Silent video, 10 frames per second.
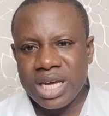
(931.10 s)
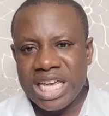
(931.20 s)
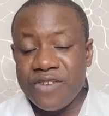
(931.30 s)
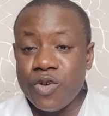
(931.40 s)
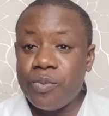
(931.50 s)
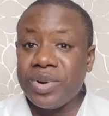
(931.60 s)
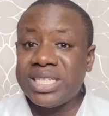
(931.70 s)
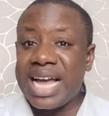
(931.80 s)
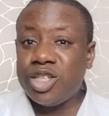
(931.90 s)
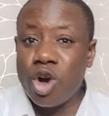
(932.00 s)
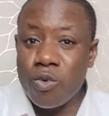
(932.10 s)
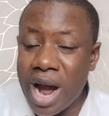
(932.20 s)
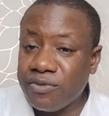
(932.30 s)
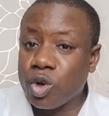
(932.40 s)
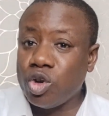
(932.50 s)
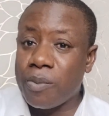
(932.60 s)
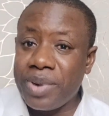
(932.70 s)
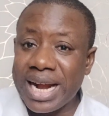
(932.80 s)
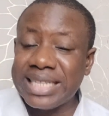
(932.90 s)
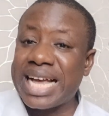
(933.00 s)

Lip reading: If you present your wife to your parent